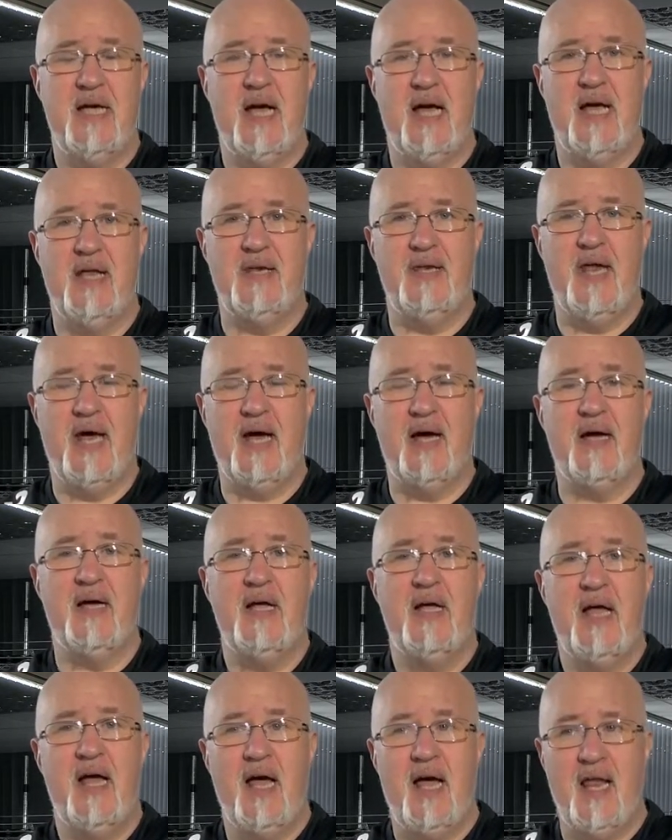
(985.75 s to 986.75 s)
and that
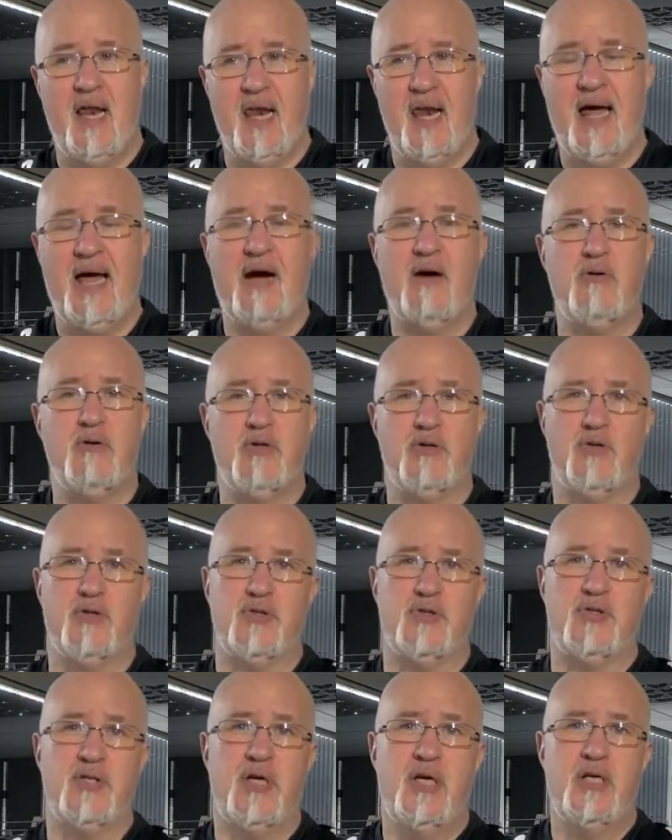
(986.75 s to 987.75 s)
allowed
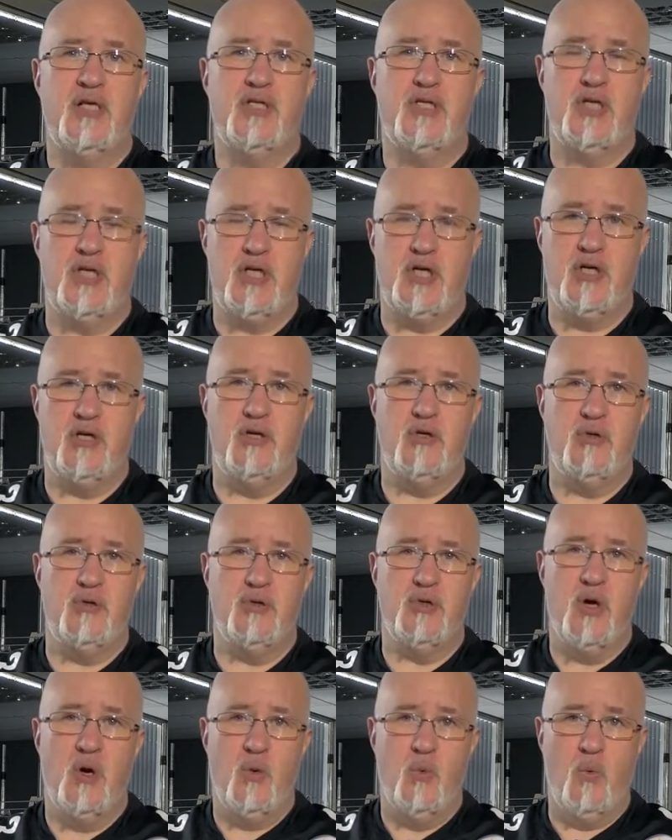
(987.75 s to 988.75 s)
us to
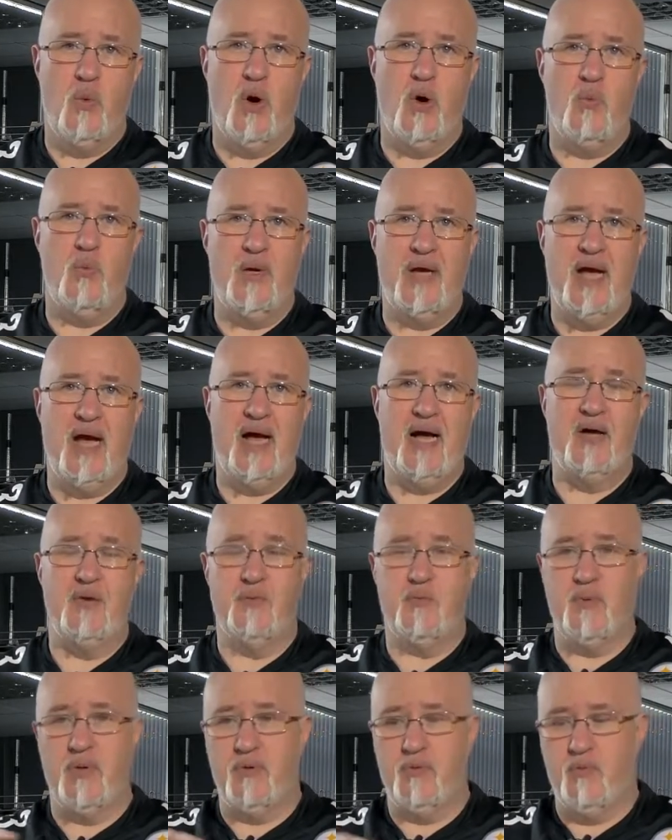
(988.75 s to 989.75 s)
use what we had
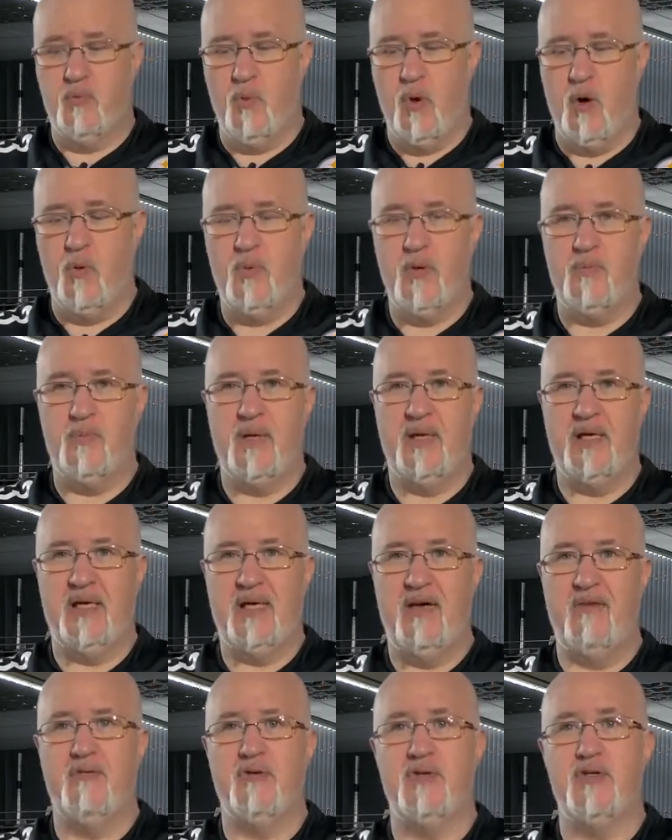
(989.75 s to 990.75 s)
with what we'd been
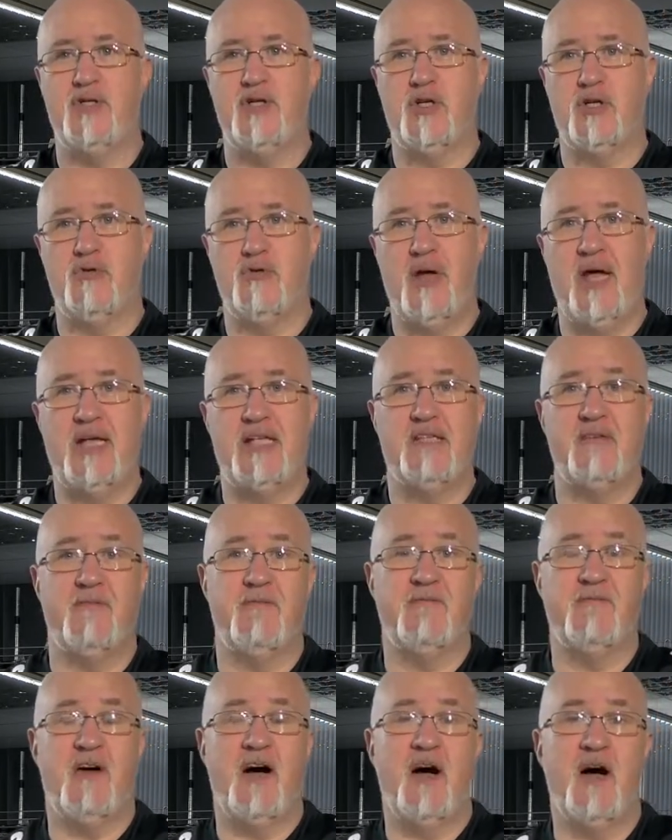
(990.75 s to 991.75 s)
given to create a
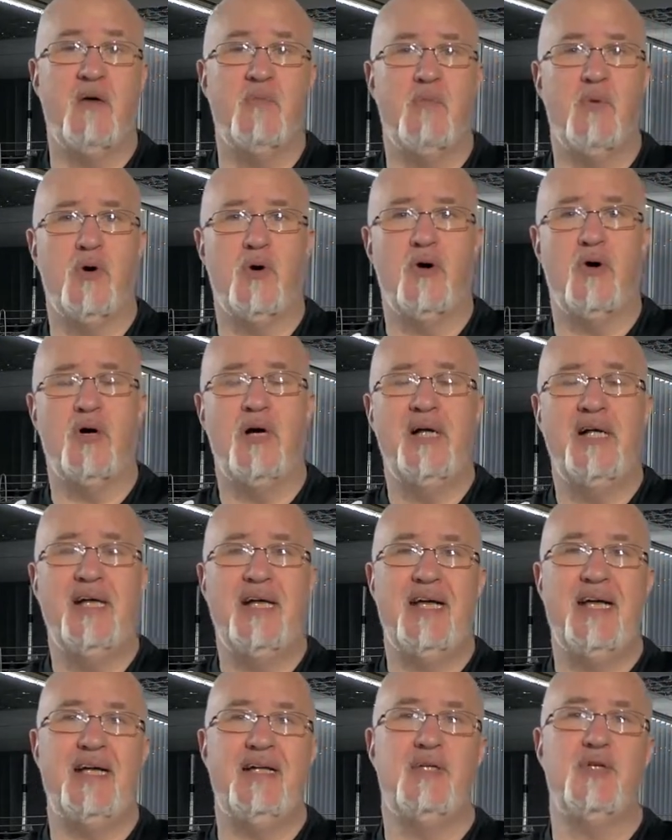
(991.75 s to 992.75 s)
far more
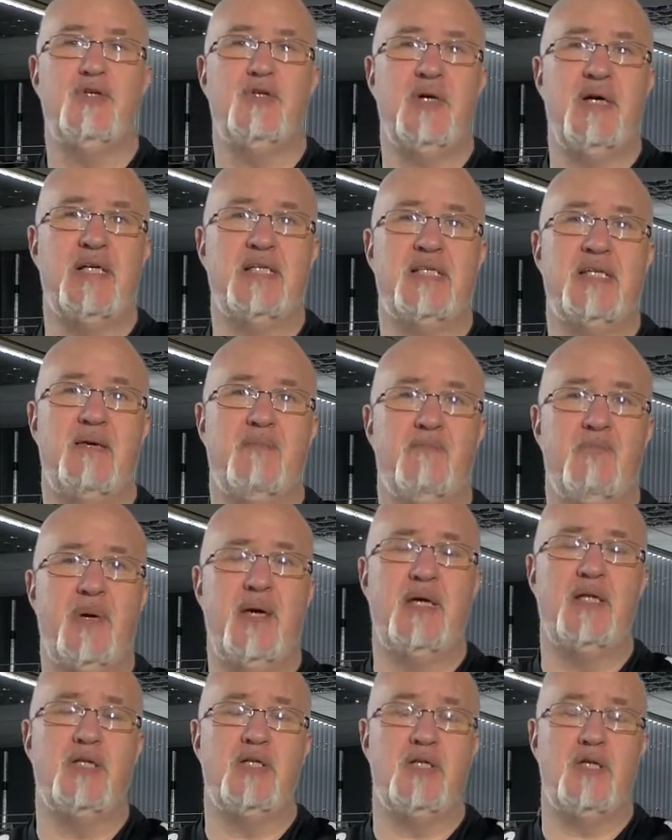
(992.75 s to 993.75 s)
interesting
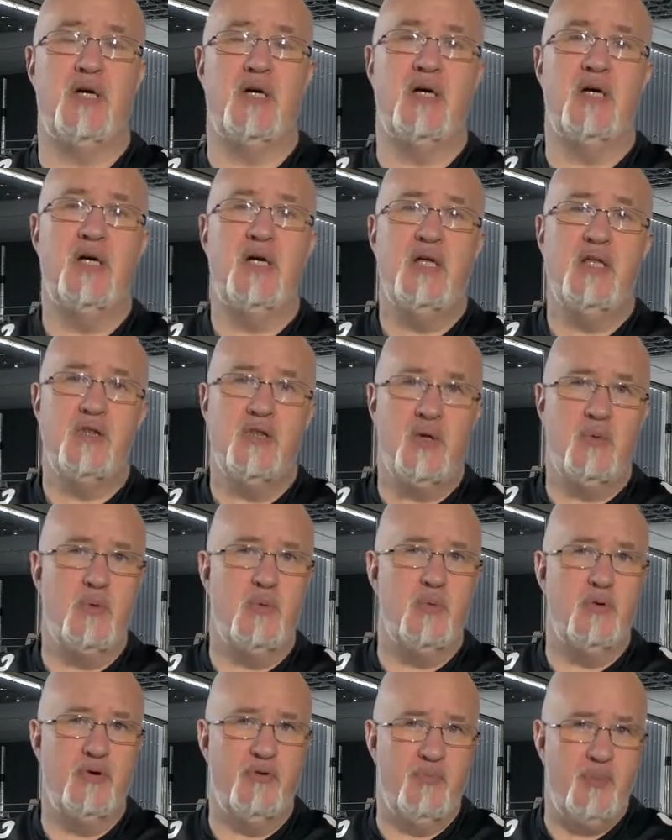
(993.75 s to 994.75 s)
picture than we
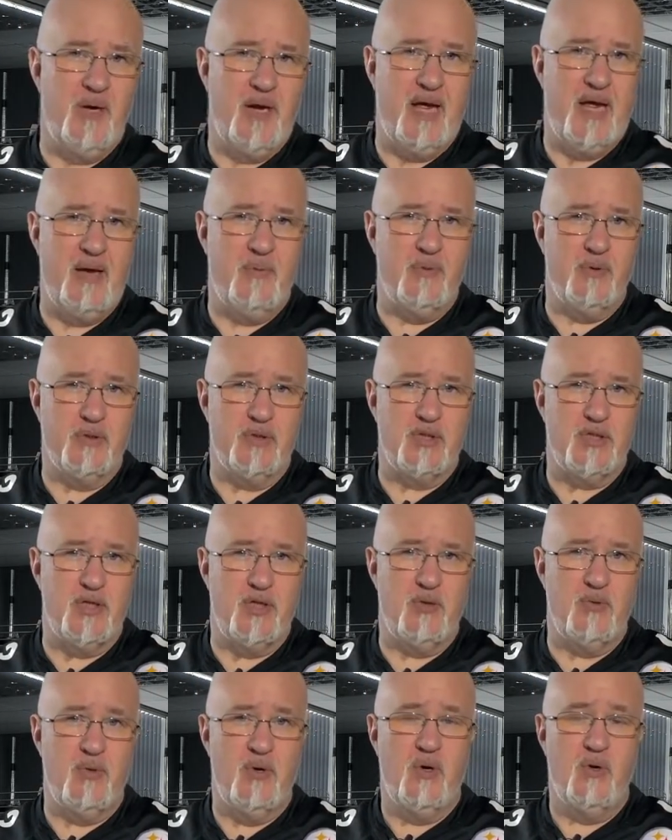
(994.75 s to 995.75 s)
would have been able
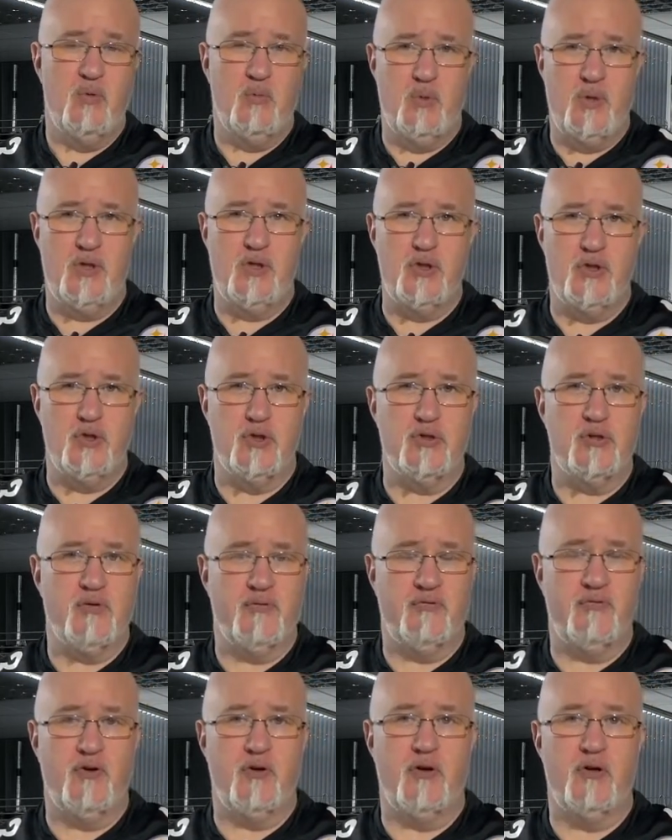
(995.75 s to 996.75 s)
to with just
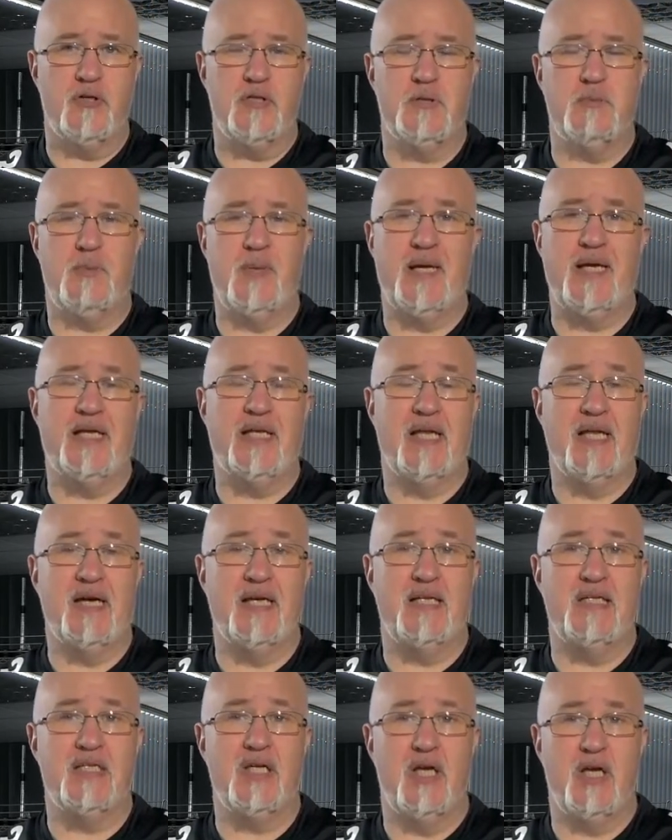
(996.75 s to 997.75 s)
4
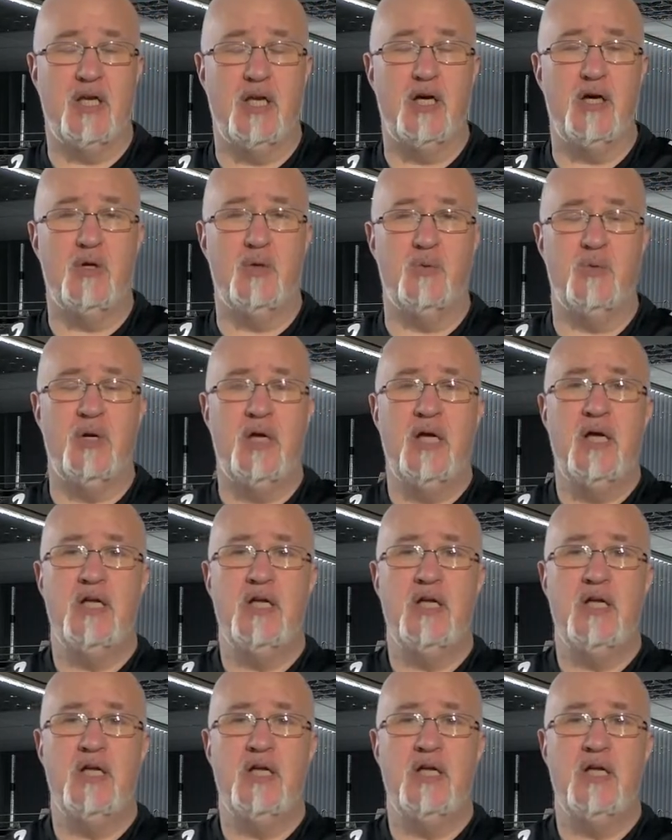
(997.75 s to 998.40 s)
speedlights alone.